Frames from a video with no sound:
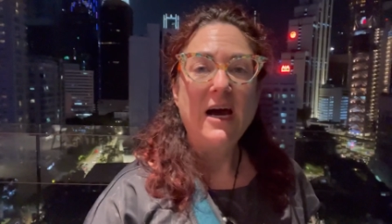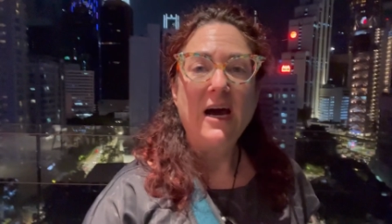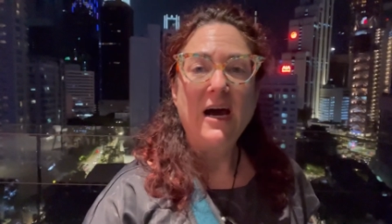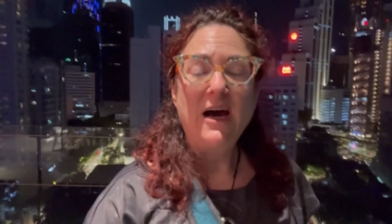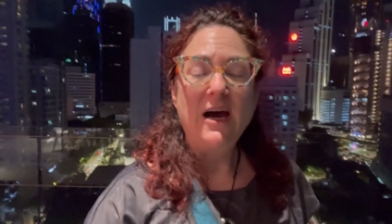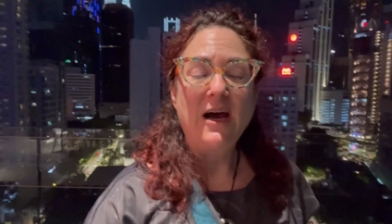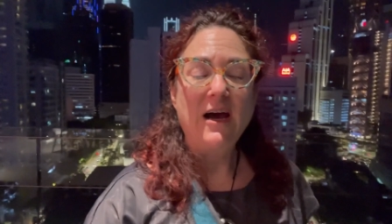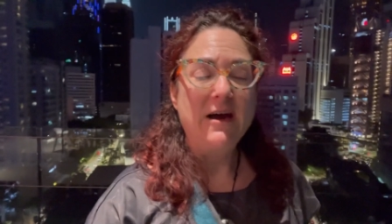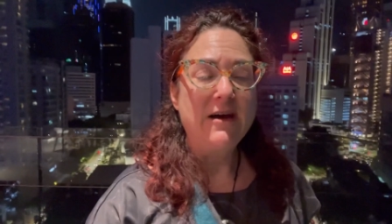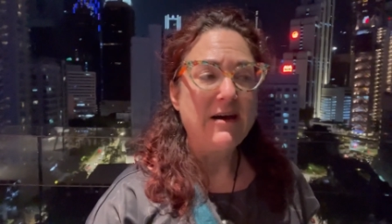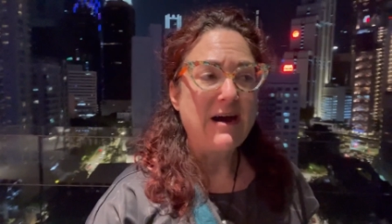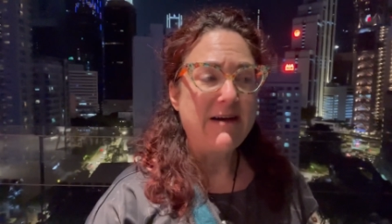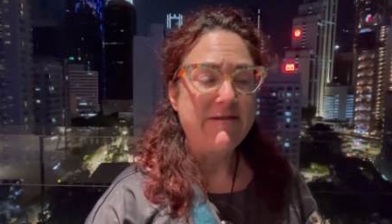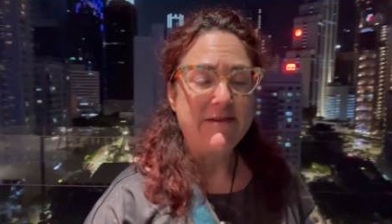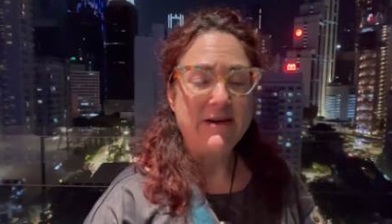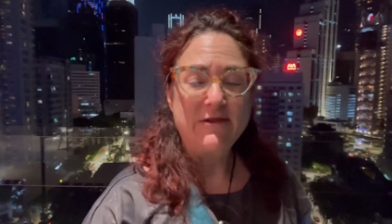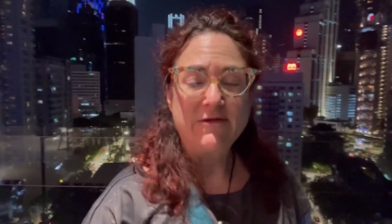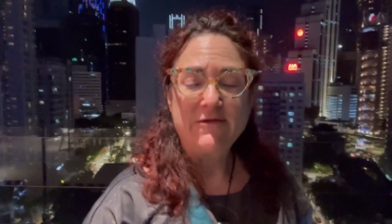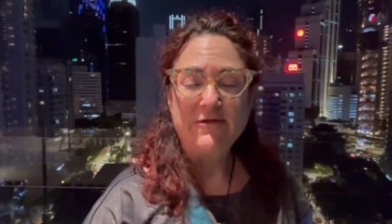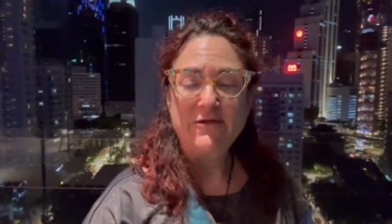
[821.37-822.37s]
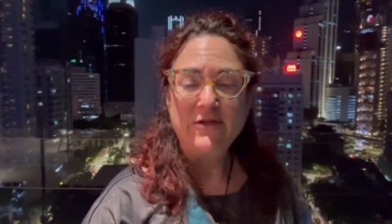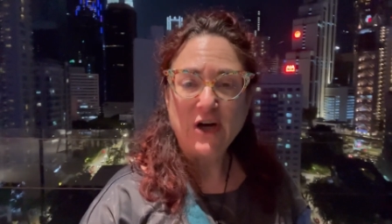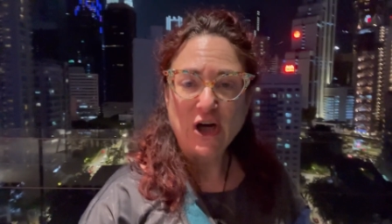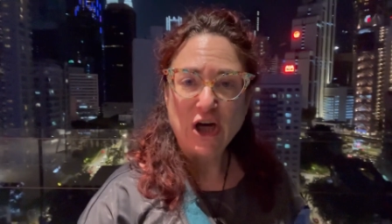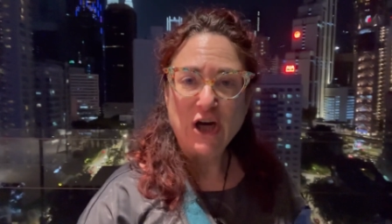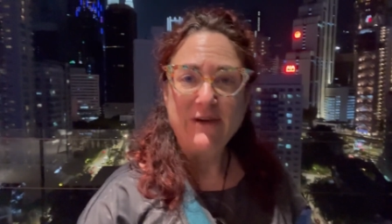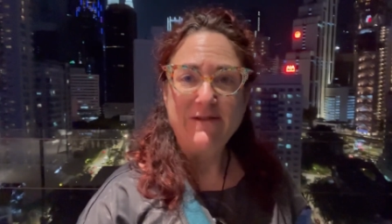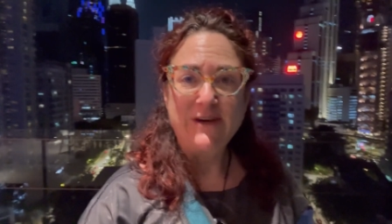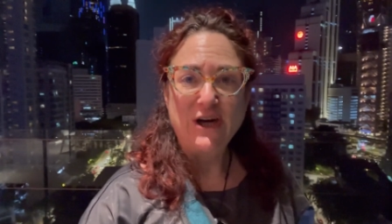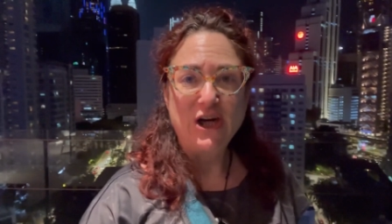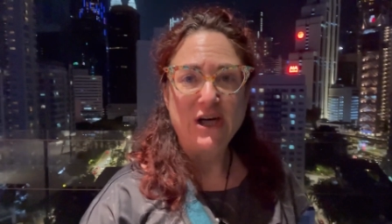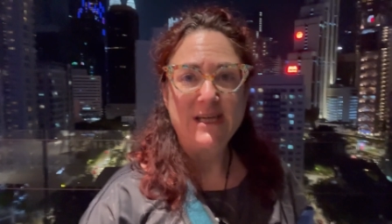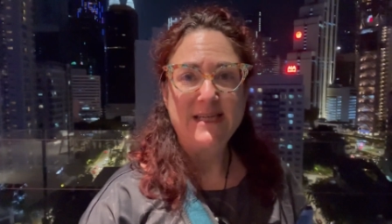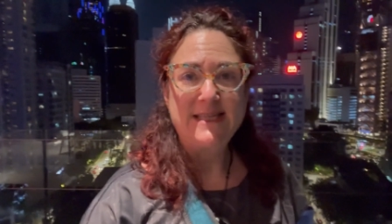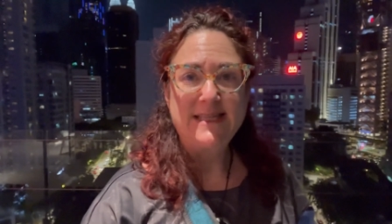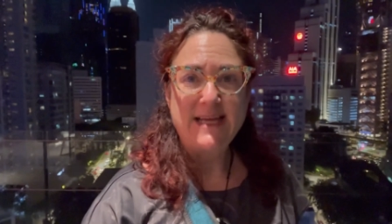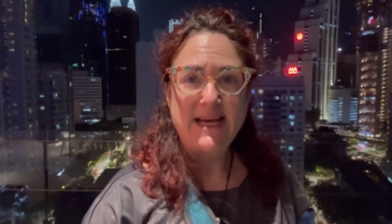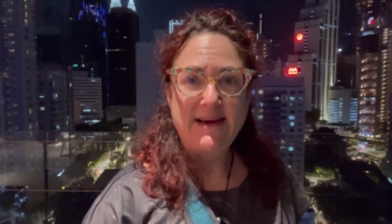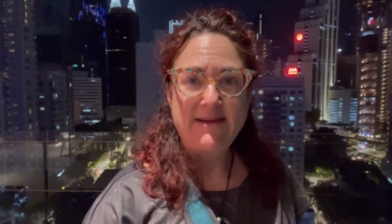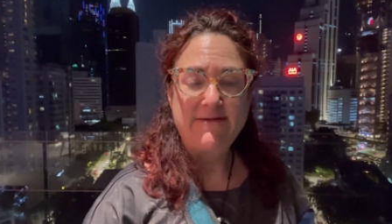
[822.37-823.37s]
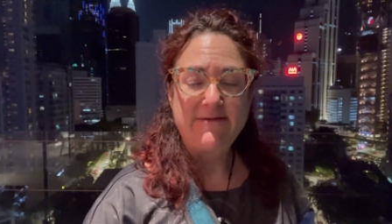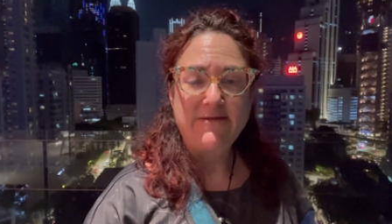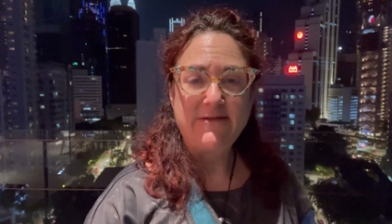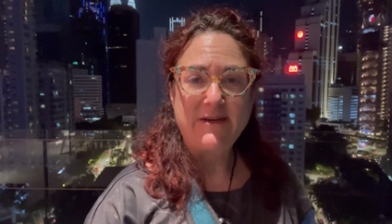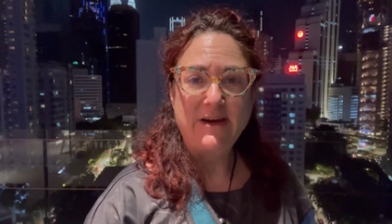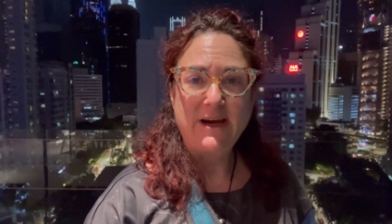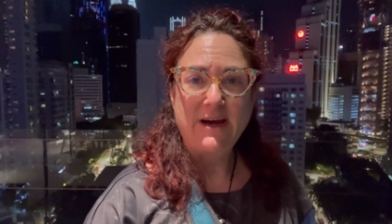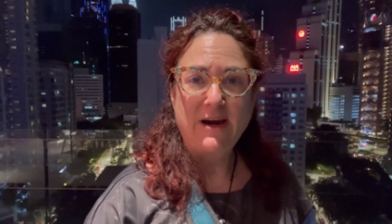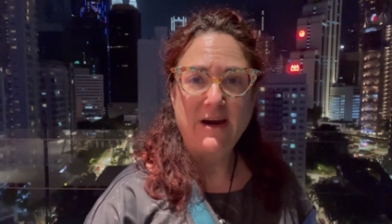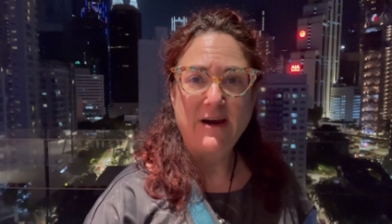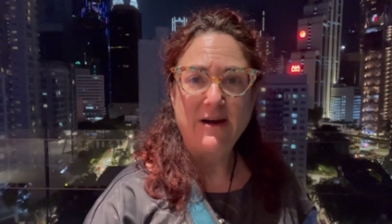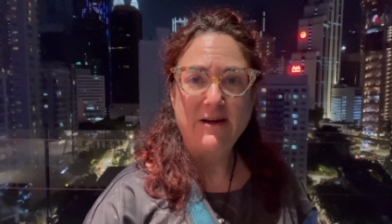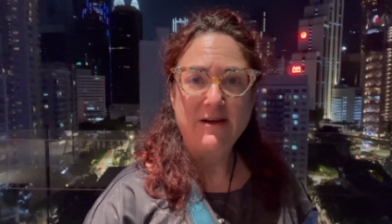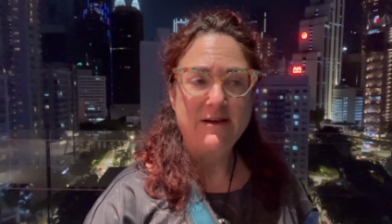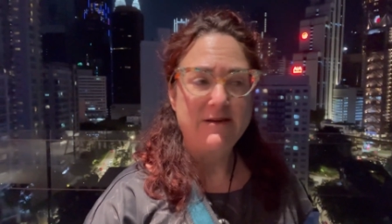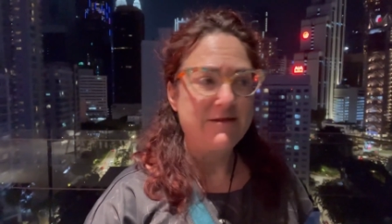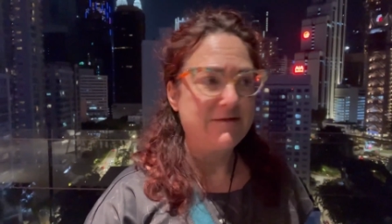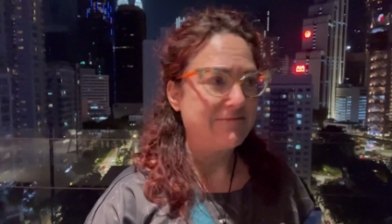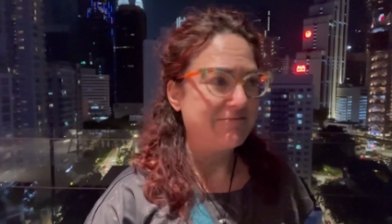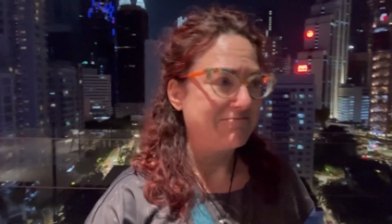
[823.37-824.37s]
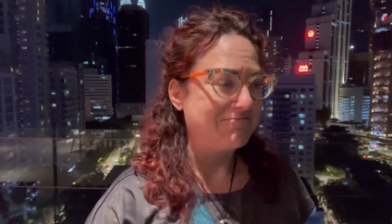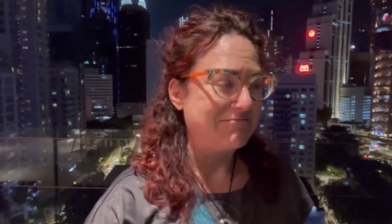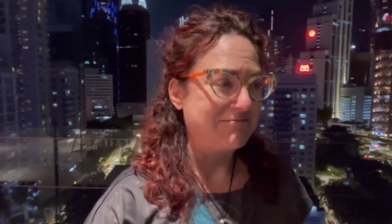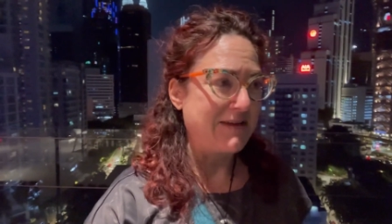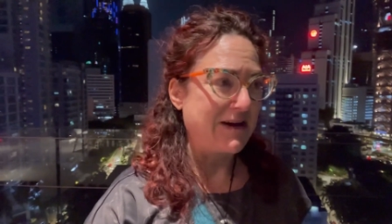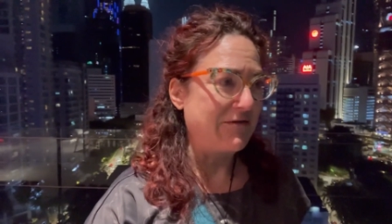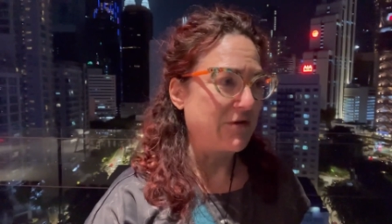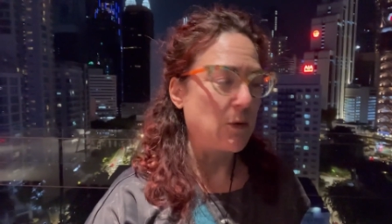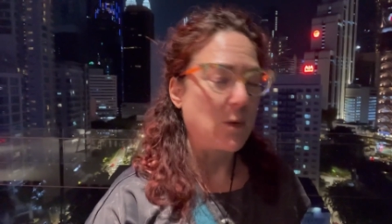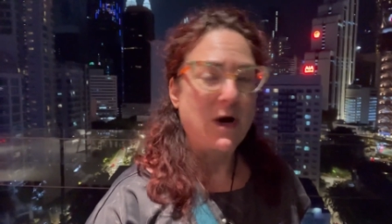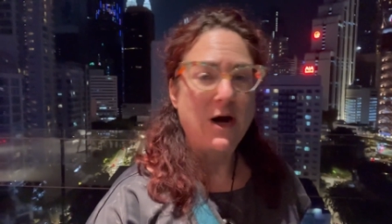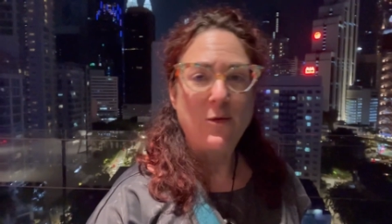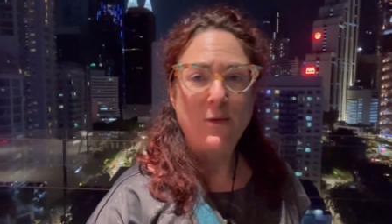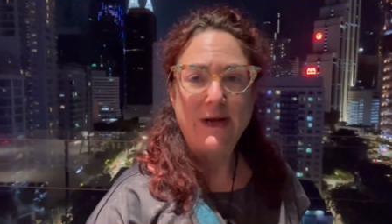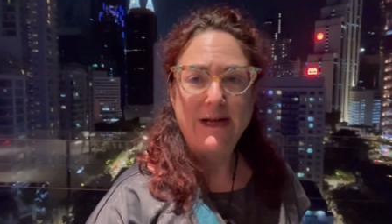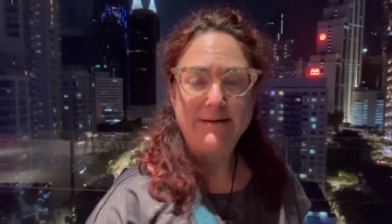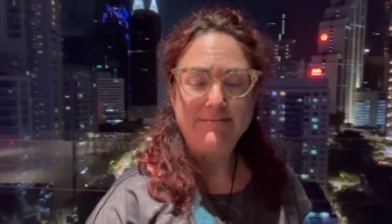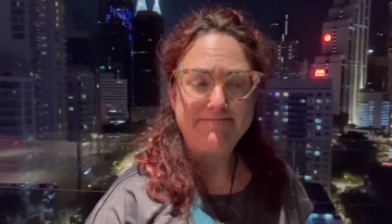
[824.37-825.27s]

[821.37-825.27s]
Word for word: I felt very, very safe everywhere I went.